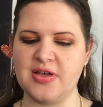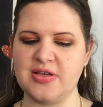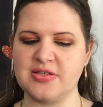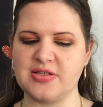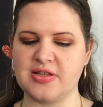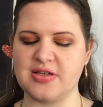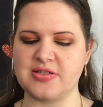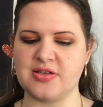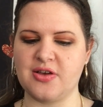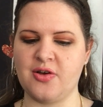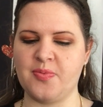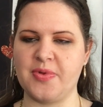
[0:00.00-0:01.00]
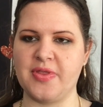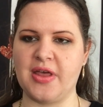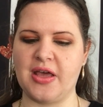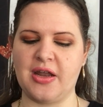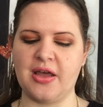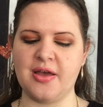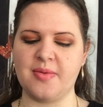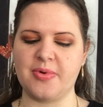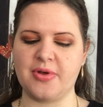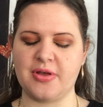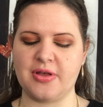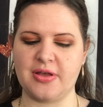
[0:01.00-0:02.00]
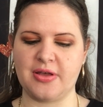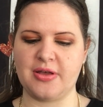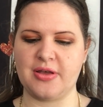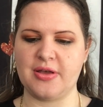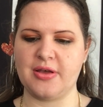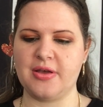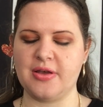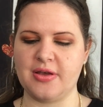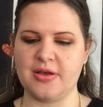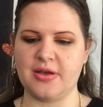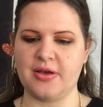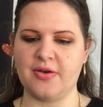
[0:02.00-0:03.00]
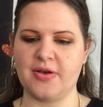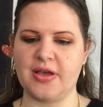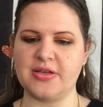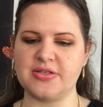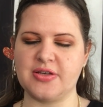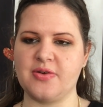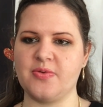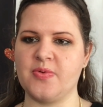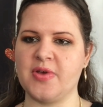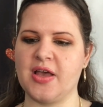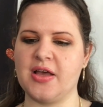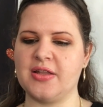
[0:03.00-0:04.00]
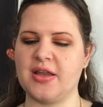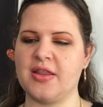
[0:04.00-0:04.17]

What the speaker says: So let's open that up. Okay, so we got